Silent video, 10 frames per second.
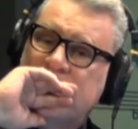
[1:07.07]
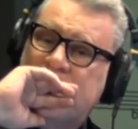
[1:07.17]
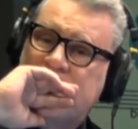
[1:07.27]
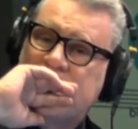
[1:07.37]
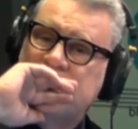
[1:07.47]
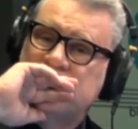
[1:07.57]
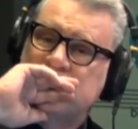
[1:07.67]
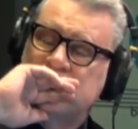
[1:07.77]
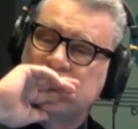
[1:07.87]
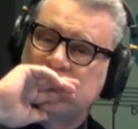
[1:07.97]

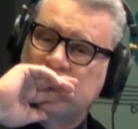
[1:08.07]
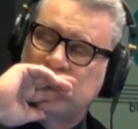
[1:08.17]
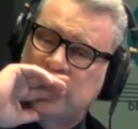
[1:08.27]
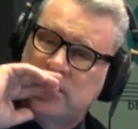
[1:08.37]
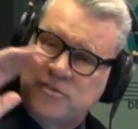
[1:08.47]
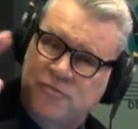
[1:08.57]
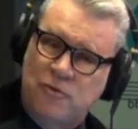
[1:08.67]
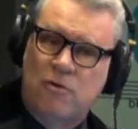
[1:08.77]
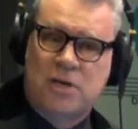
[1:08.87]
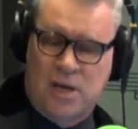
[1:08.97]
And there's a
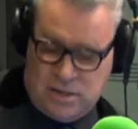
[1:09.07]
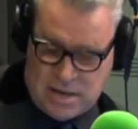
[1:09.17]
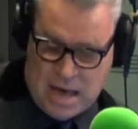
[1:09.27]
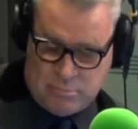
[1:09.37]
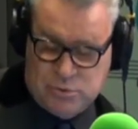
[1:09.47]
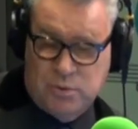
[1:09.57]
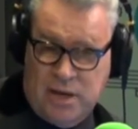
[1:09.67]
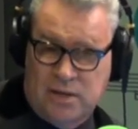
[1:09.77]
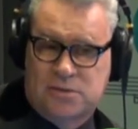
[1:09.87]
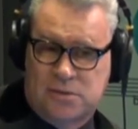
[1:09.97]
four year gap between
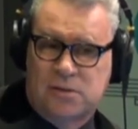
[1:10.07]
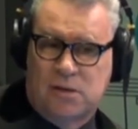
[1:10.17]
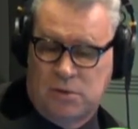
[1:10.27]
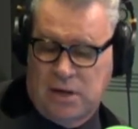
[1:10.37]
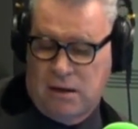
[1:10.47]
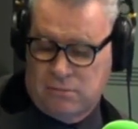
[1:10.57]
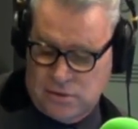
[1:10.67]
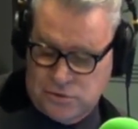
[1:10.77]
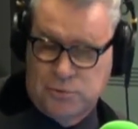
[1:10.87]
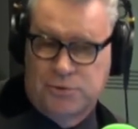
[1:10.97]
Exorcist coming out
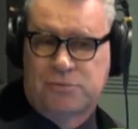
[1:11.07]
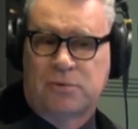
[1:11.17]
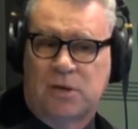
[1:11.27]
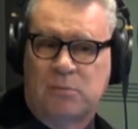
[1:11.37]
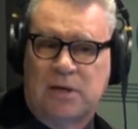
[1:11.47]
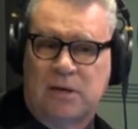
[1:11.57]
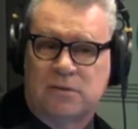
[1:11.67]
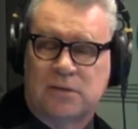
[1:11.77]
and Sorcerer coming out.